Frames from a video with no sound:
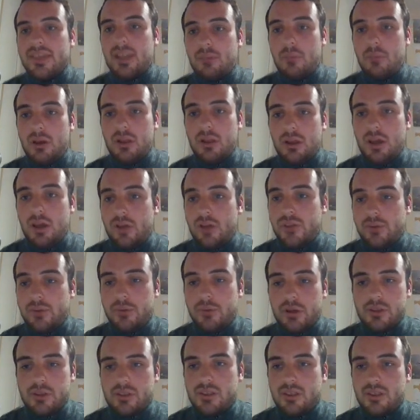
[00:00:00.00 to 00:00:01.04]
They'll alert
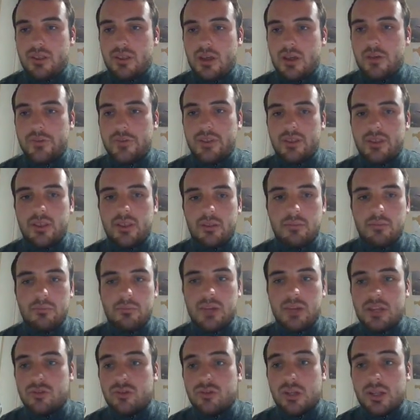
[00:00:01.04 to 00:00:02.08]
the emergency
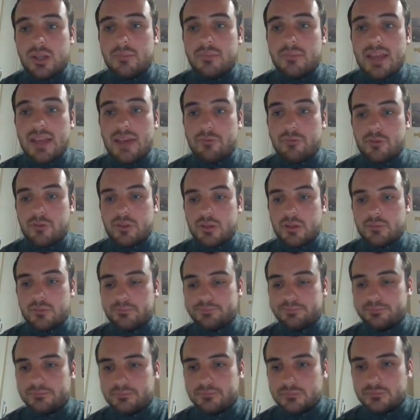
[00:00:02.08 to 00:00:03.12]
services, literally
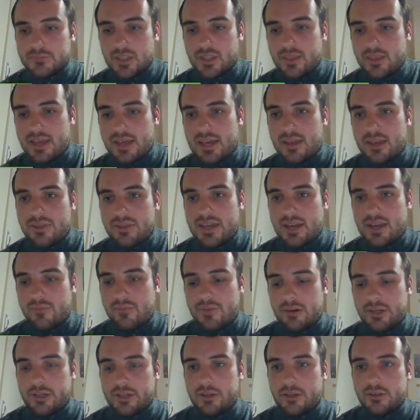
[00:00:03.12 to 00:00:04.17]
everything. They are
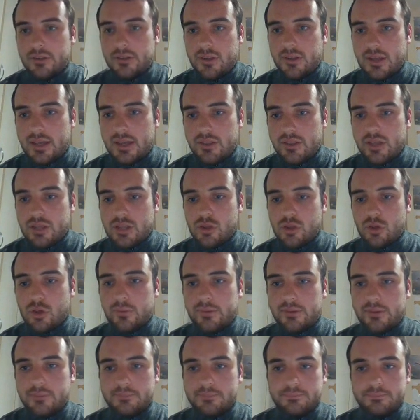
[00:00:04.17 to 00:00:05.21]
very good at their
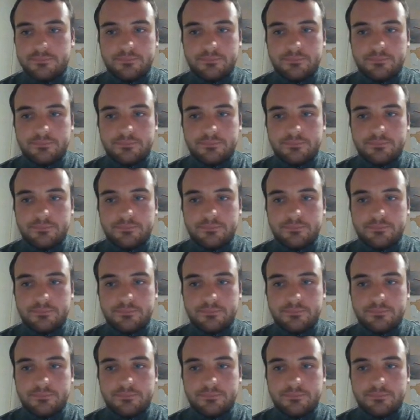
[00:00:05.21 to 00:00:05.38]
jobs.